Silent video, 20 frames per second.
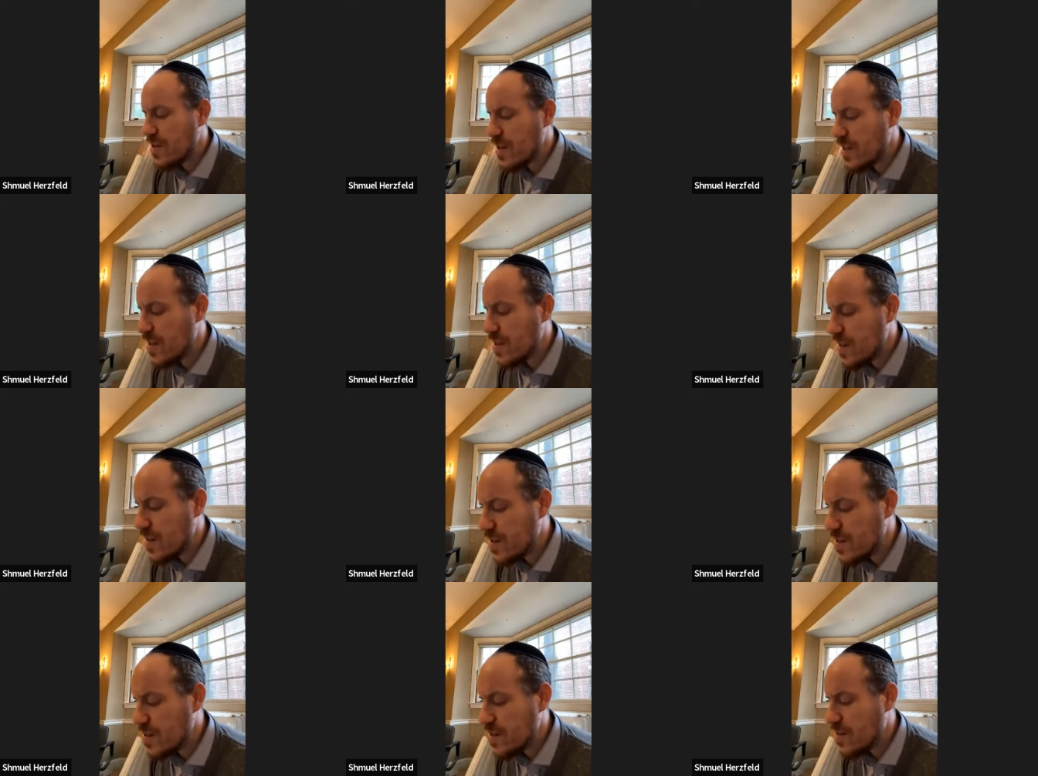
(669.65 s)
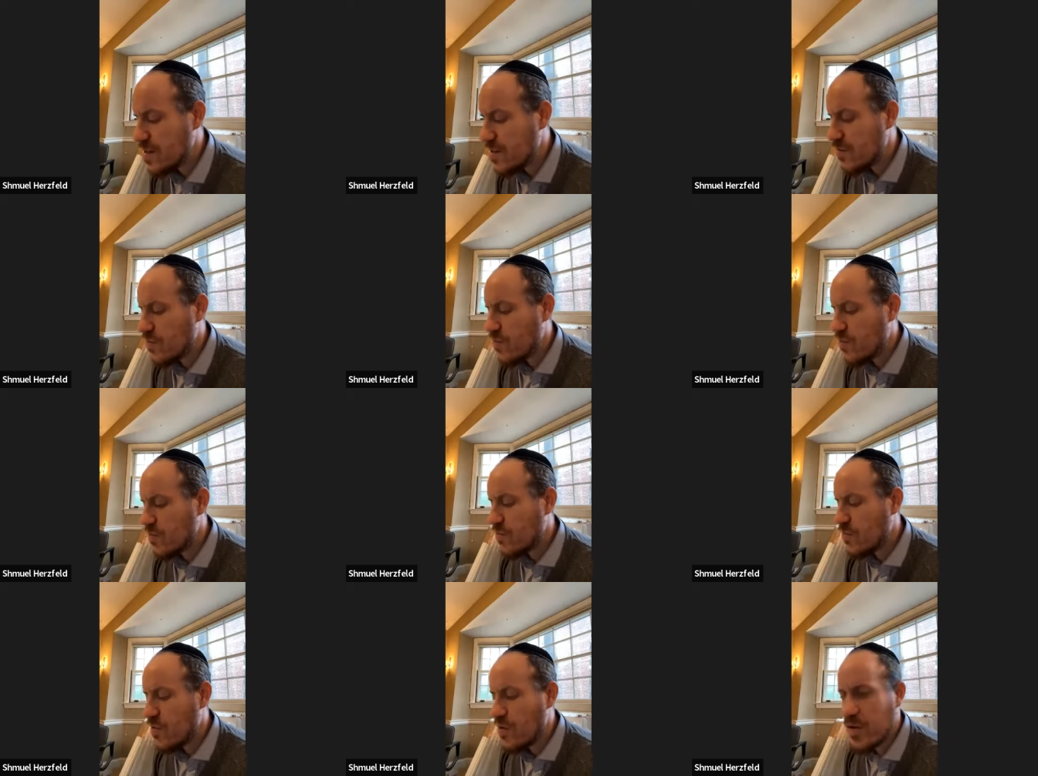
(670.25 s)
that needs the
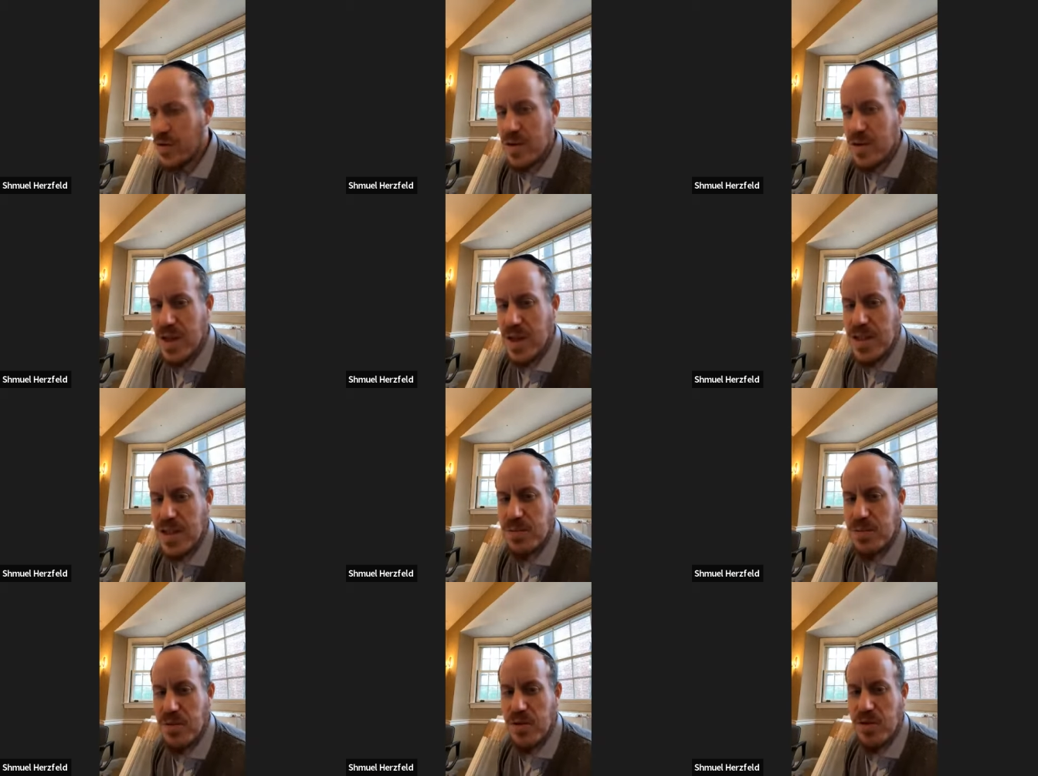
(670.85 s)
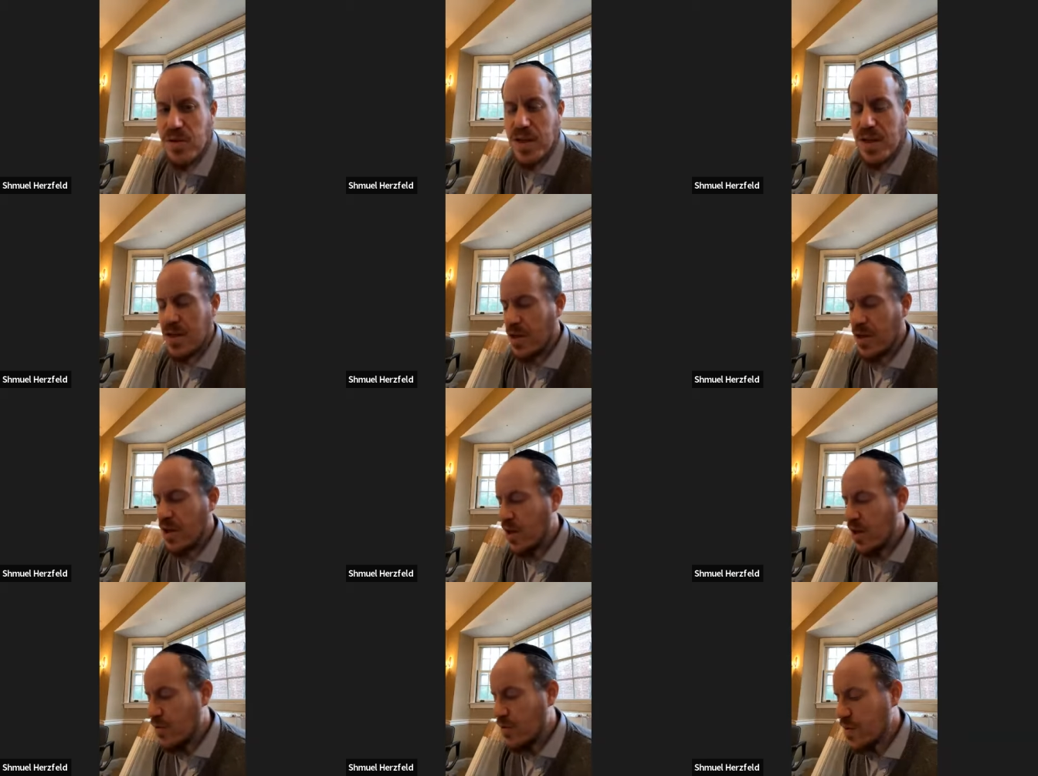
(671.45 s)
water desperately,
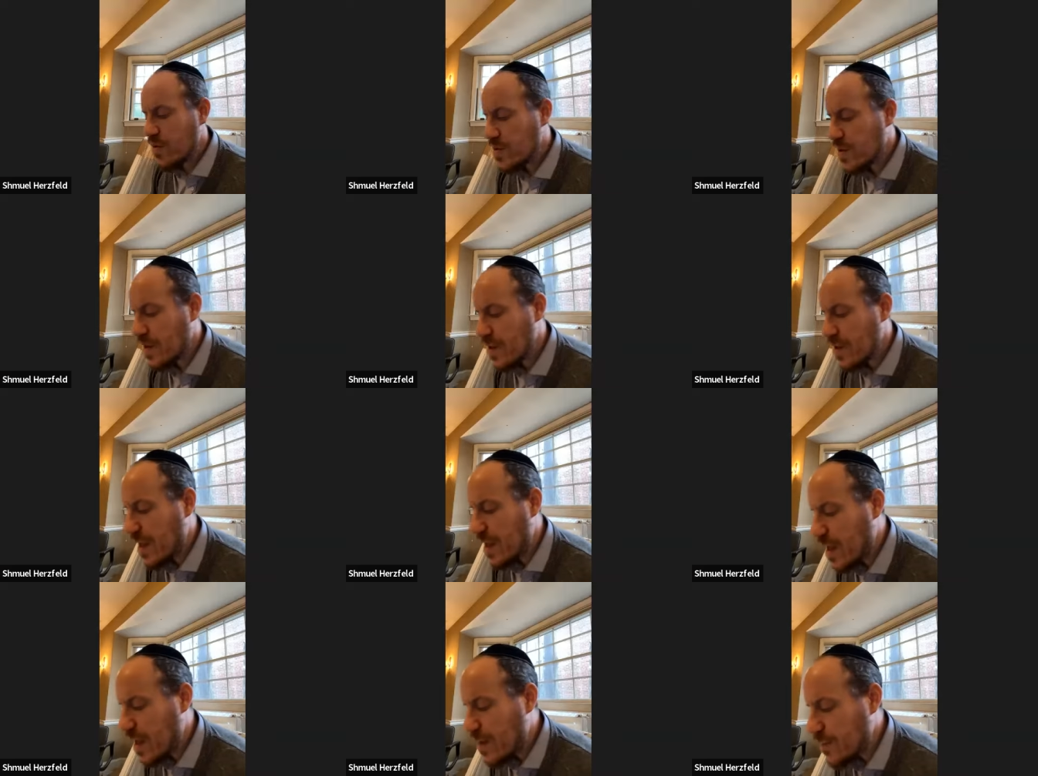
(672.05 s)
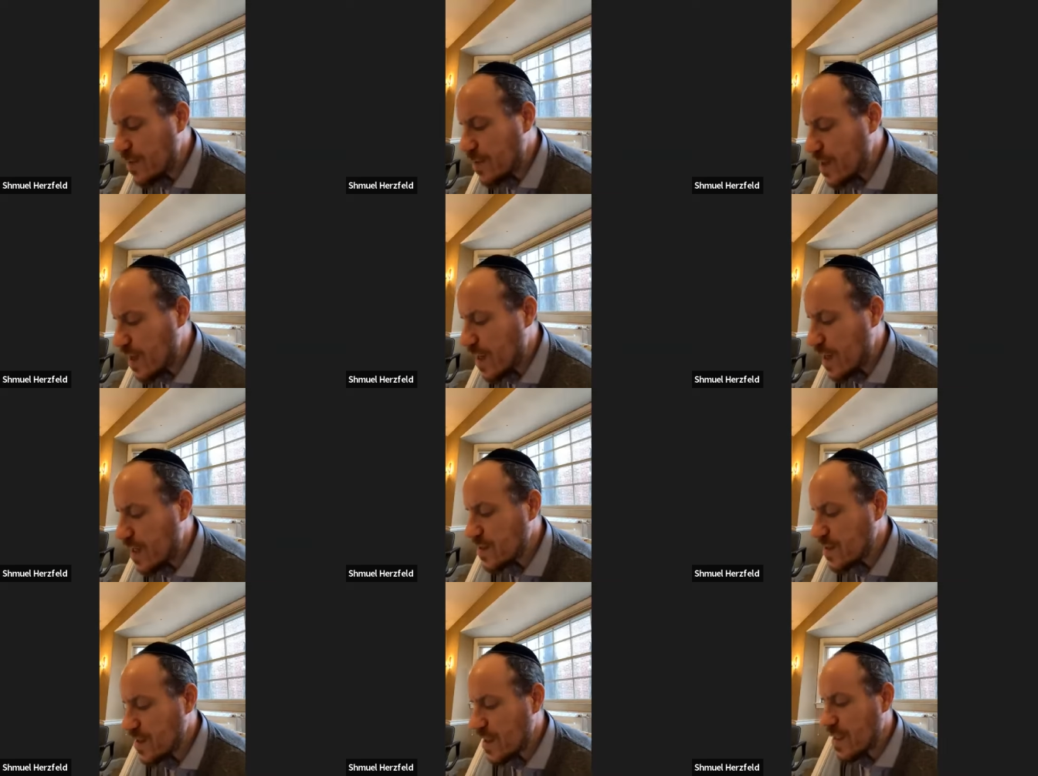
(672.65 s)
what's gonna happen next?